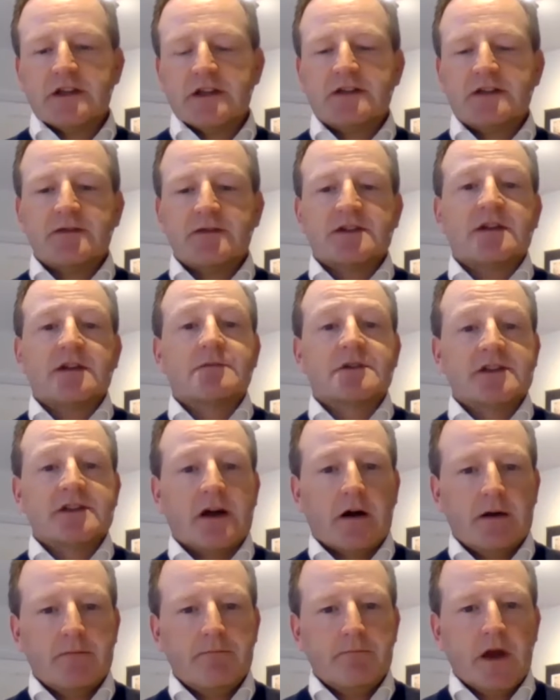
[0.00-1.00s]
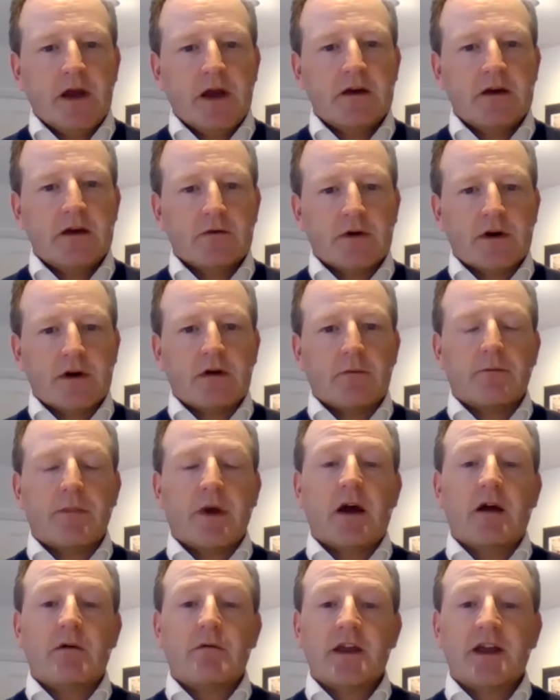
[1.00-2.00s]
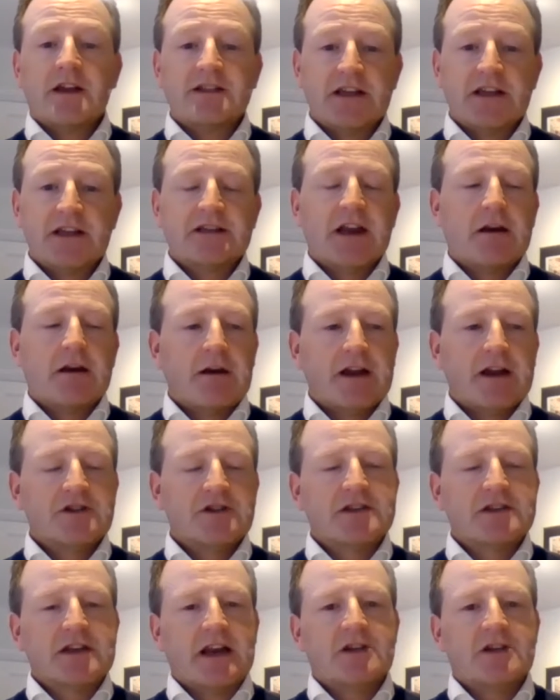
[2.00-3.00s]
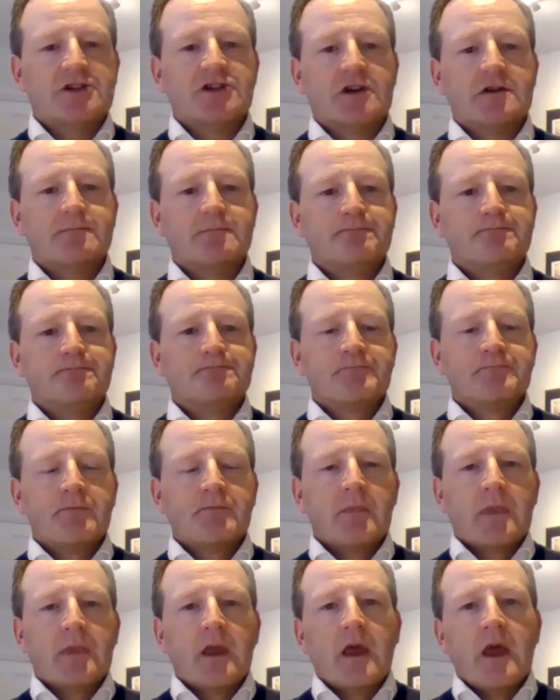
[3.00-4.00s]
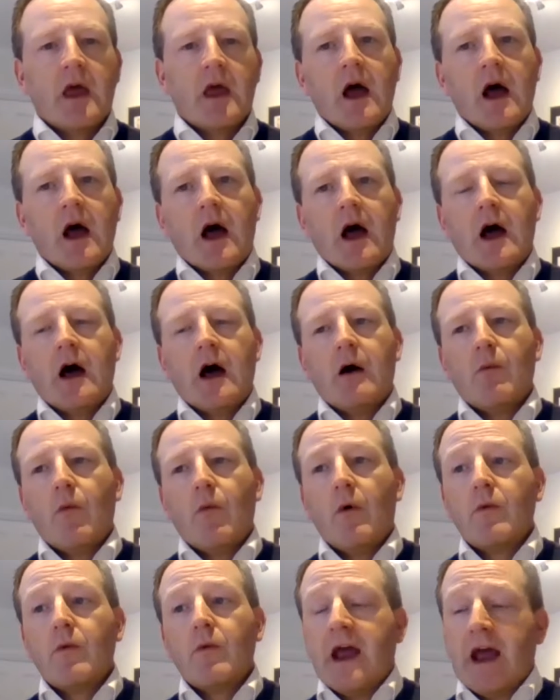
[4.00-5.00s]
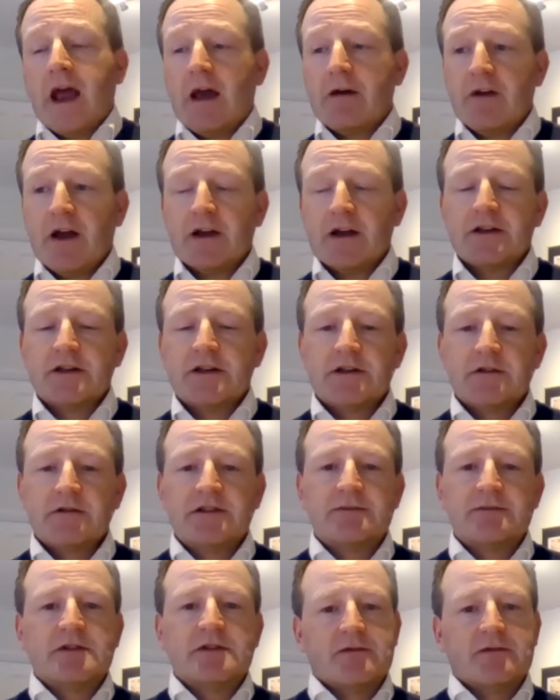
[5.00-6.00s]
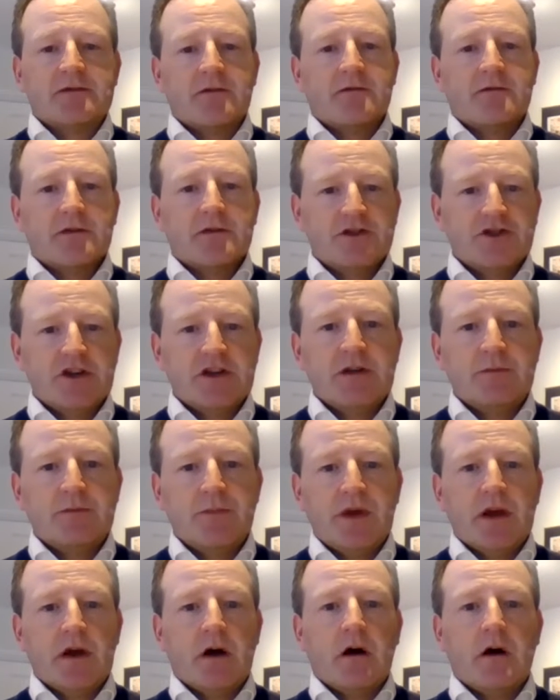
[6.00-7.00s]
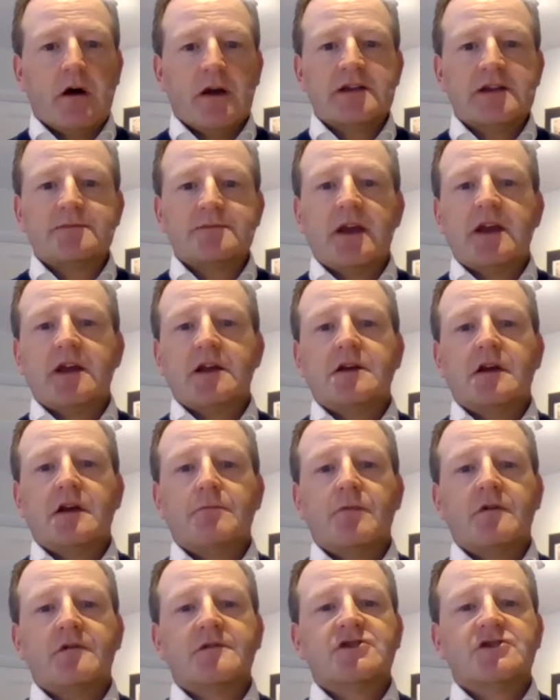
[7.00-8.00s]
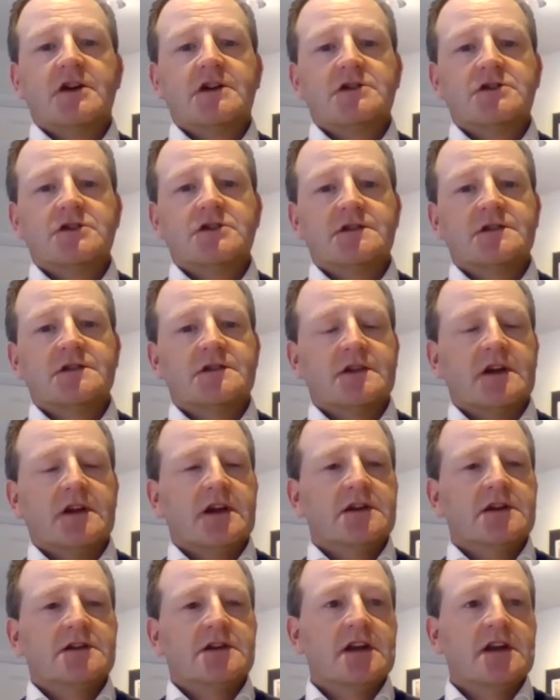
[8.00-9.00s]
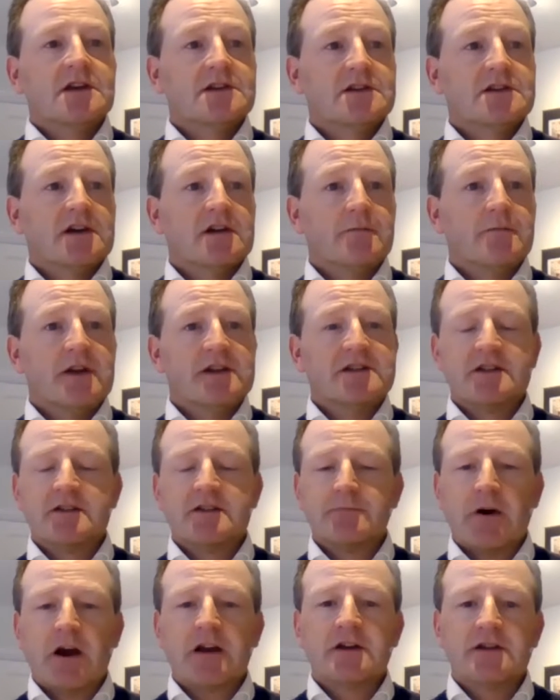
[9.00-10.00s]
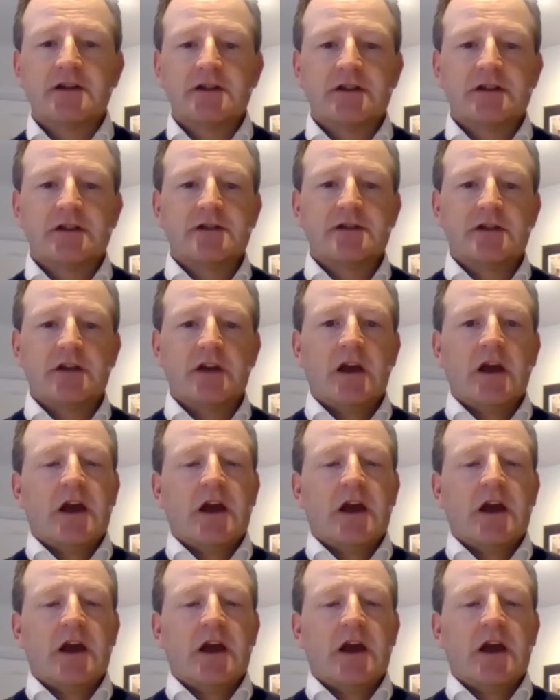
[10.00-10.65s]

this for some time in order to comply with existing legislation. What we have had to do specifically for GDPR is make a number of changes in internal business practices.